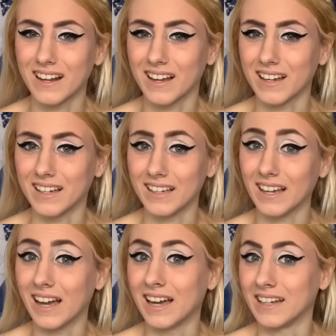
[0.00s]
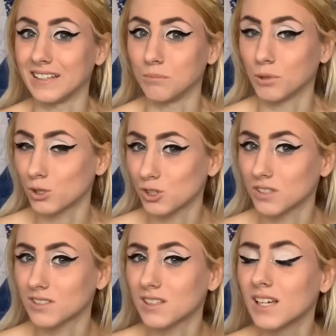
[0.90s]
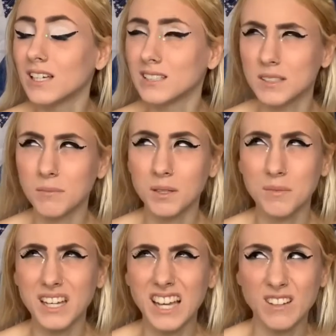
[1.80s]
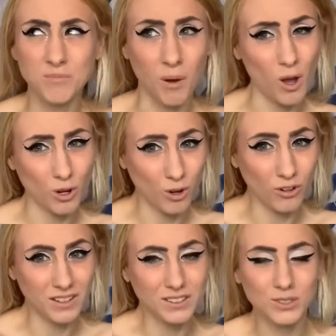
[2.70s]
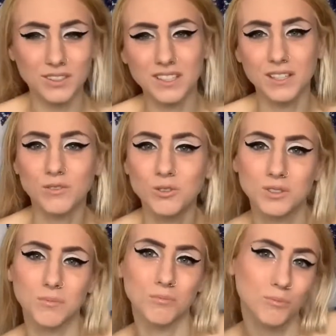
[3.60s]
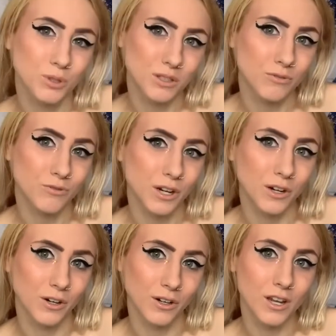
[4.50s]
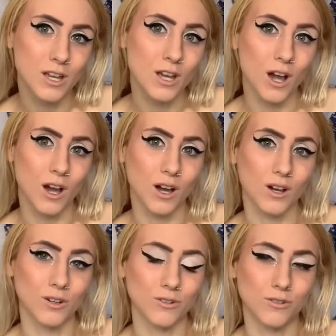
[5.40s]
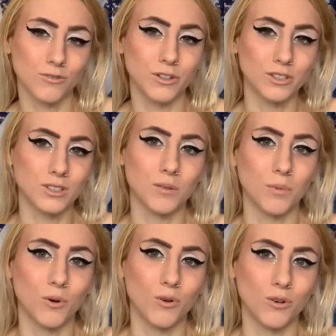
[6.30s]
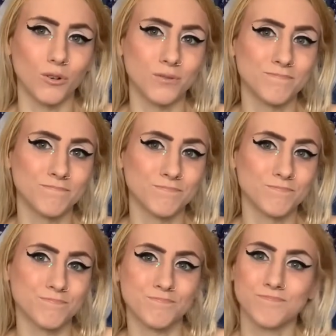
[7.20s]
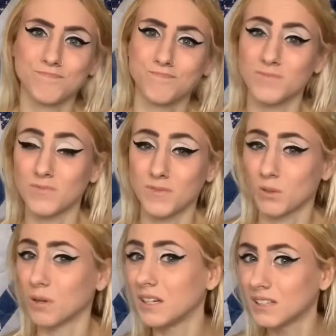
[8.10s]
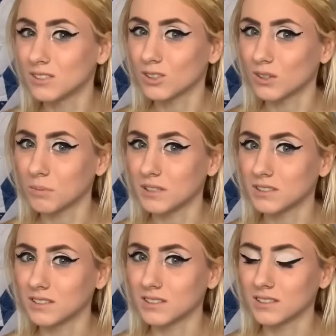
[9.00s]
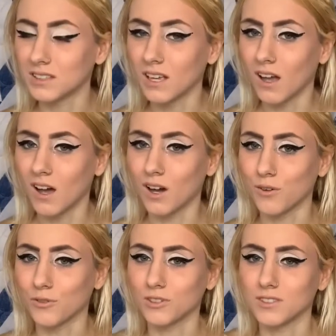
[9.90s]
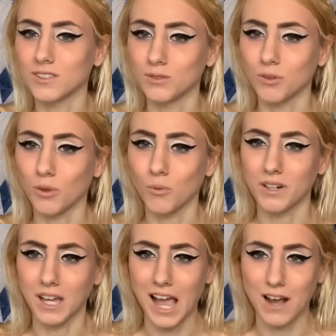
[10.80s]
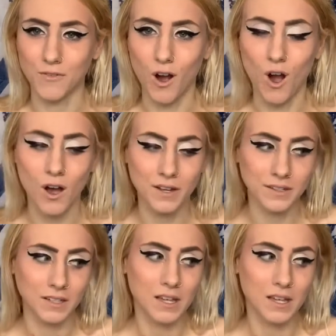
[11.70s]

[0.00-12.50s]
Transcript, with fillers: I had purchased. Some of them I have bought already, so I can give you some pretty fair, uh, reasonable opinions on the pieces uh, for instance, with the one I have on,